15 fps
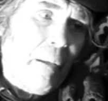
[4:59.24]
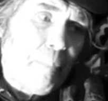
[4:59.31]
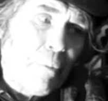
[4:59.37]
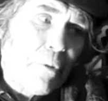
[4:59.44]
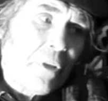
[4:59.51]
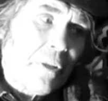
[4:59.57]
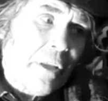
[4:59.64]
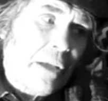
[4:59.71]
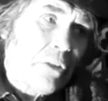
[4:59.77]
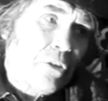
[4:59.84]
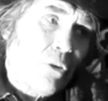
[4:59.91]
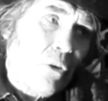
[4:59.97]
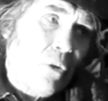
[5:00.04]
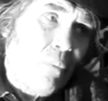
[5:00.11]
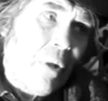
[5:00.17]
and putting that
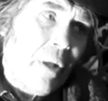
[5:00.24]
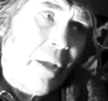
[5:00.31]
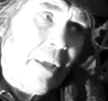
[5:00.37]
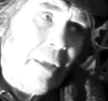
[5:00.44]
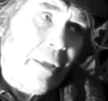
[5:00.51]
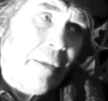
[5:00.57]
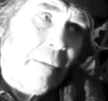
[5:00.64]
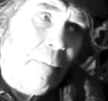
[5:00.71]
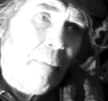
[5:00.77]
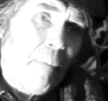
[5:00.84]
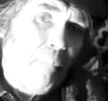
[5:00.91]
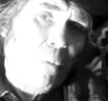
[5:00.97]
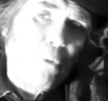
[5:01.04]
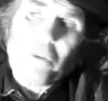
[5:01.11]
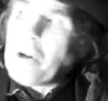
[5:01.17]
doll away,
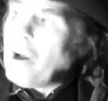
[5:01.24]
bought